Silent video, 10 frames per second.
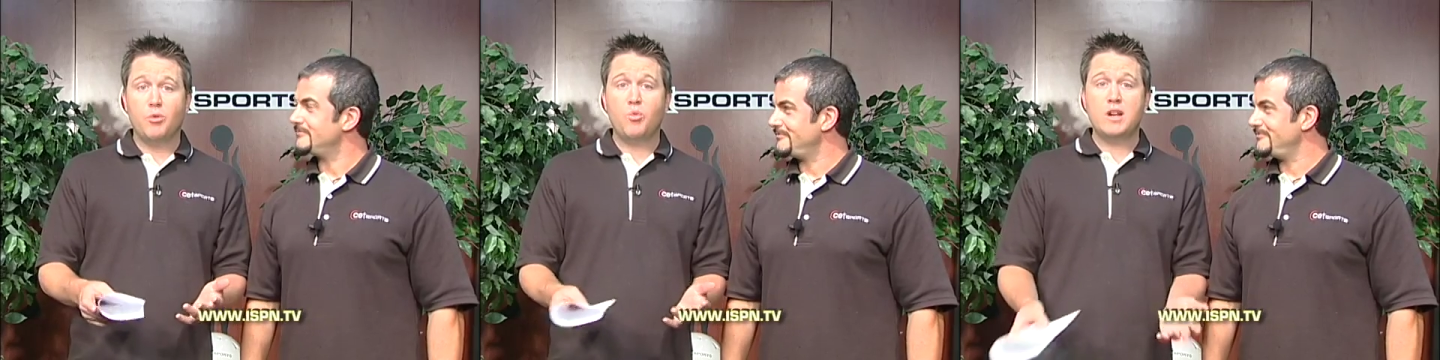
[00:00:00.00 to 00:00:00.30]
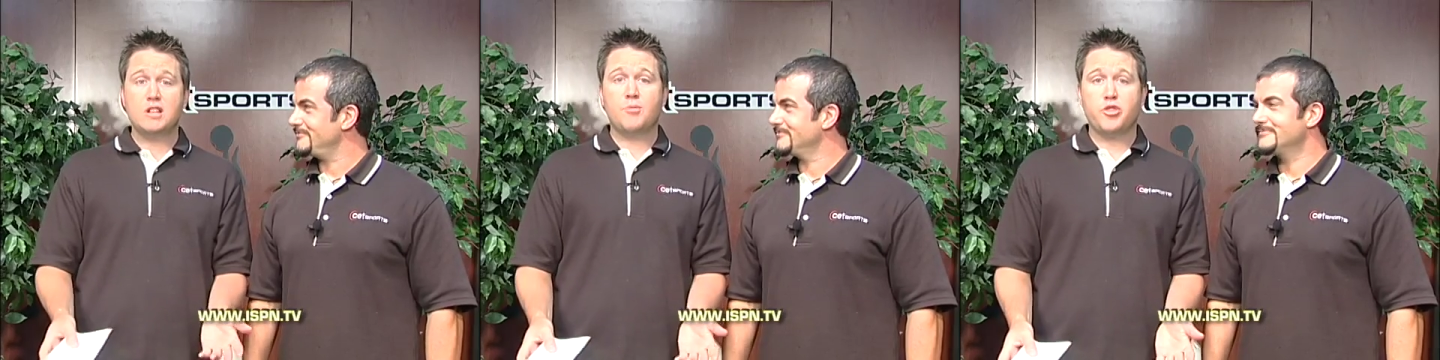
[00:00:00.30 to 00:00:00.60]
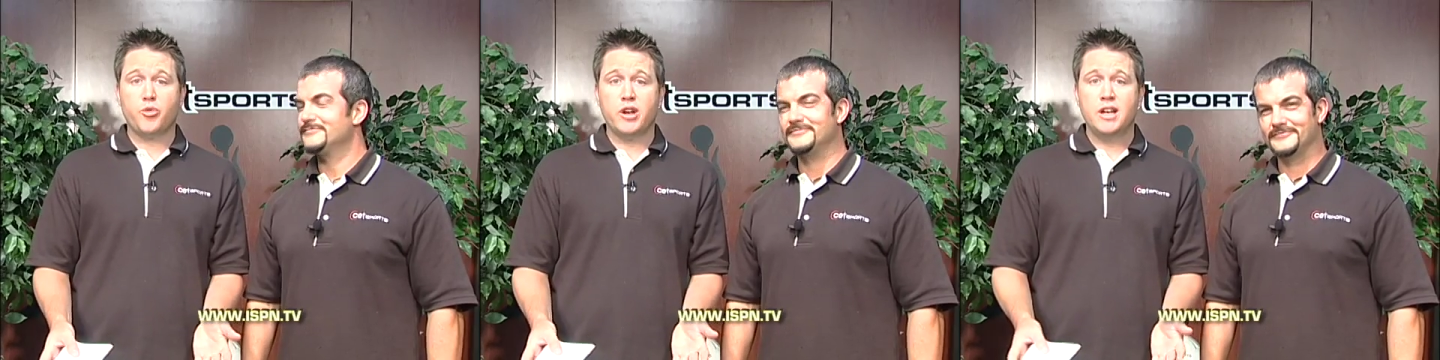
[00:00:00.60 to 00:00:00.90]
Speaker 1: Week number
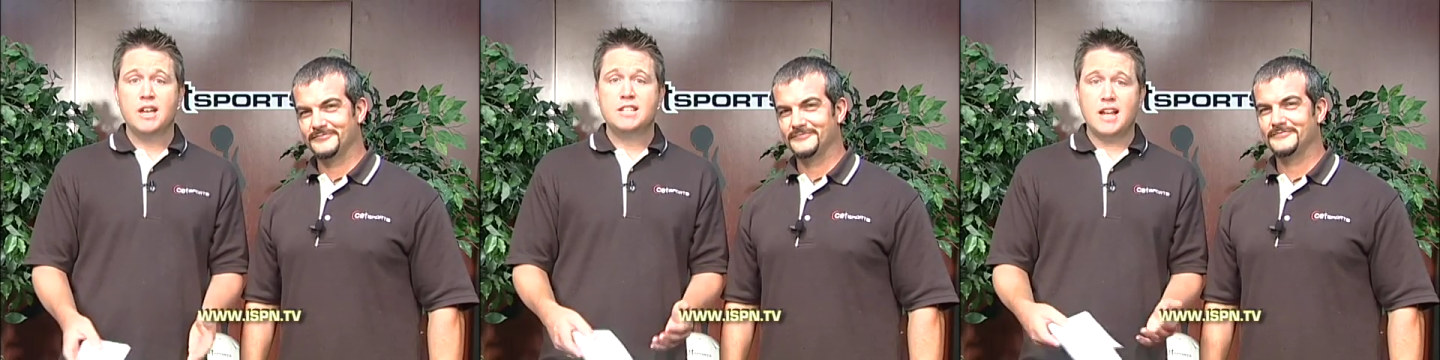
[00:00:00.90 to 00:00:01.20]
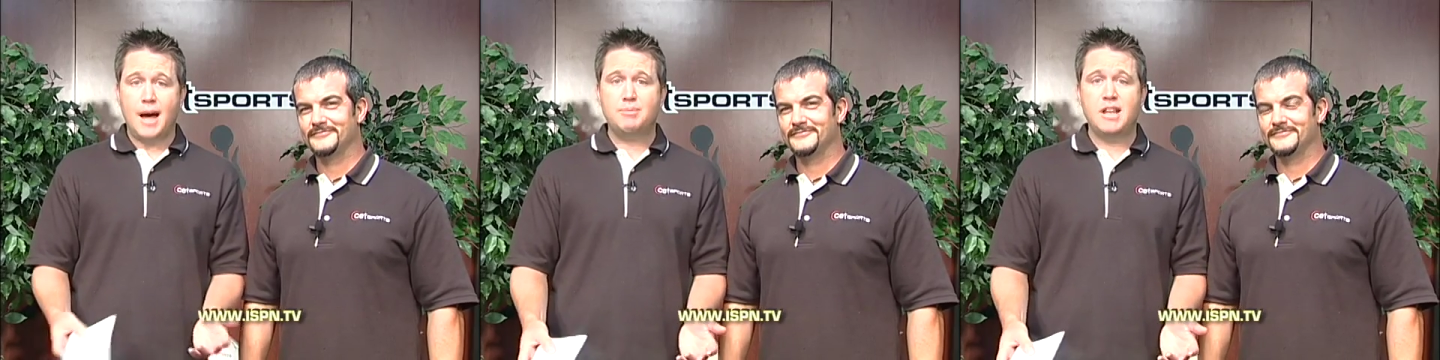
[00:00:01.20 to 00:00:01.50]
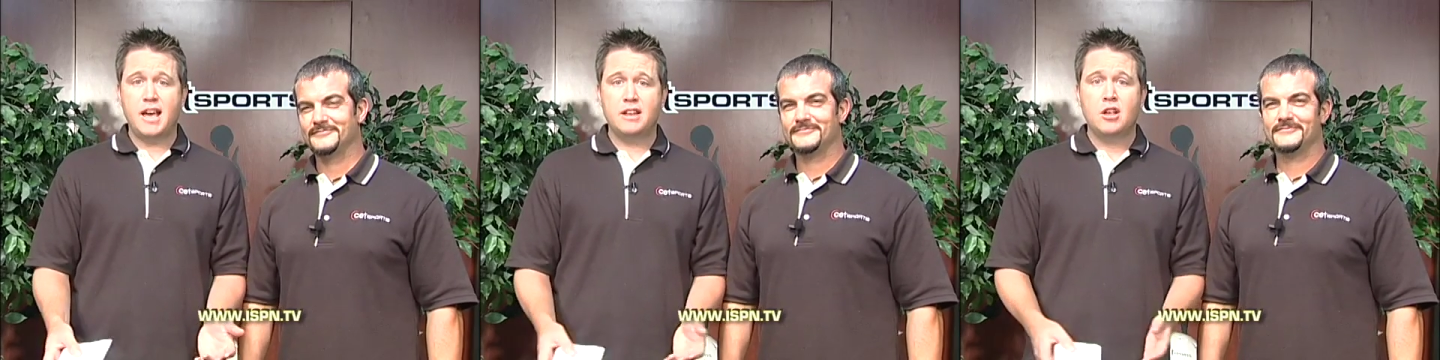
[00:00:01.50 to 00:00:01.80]
three, top
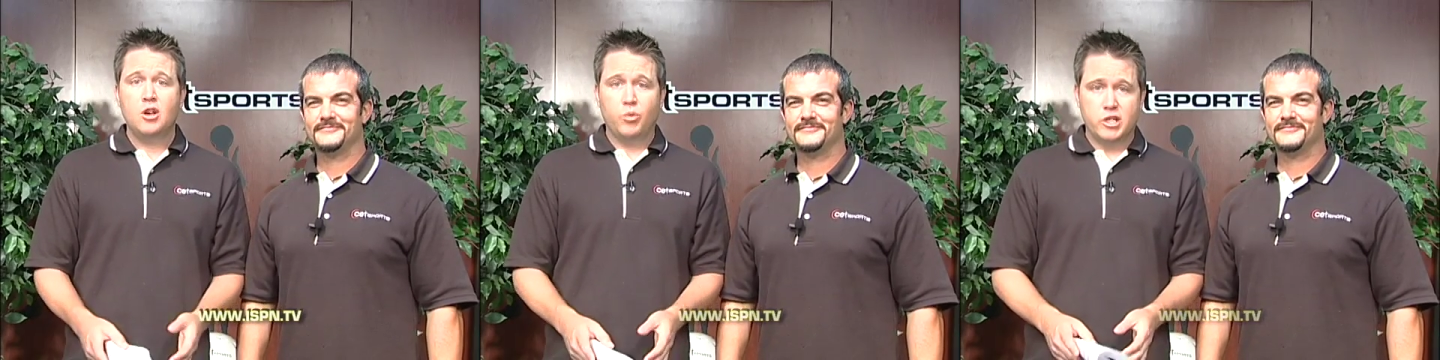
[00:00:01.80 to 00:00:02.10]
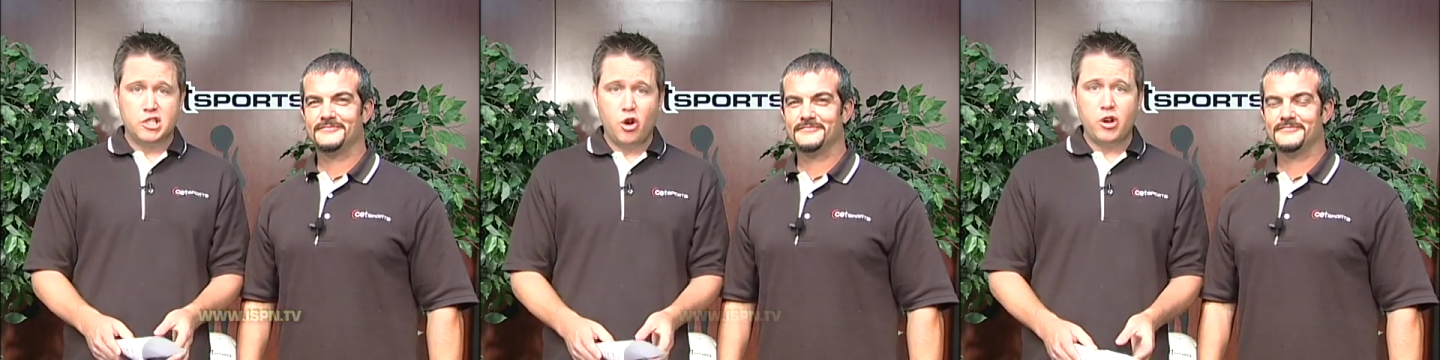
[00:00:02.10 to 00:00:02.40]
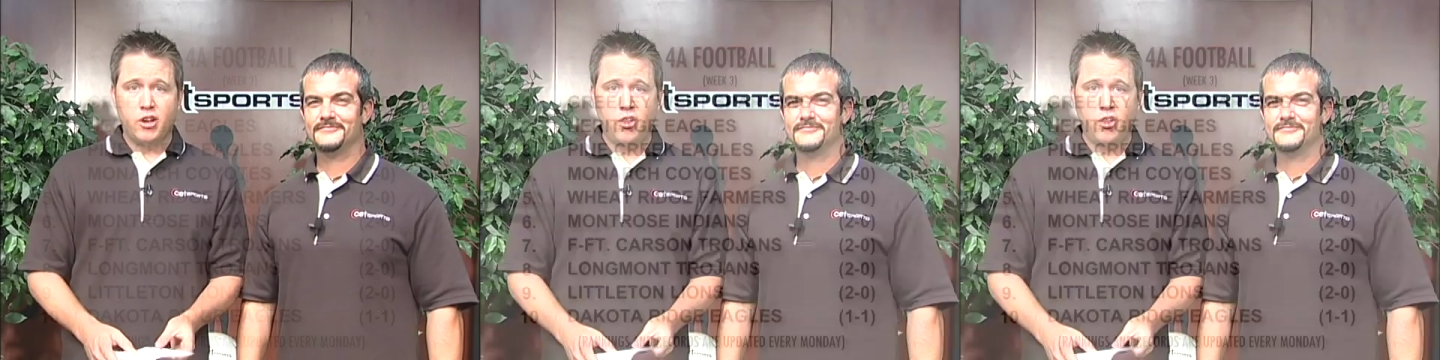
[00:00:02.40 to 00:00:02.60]
10. We start in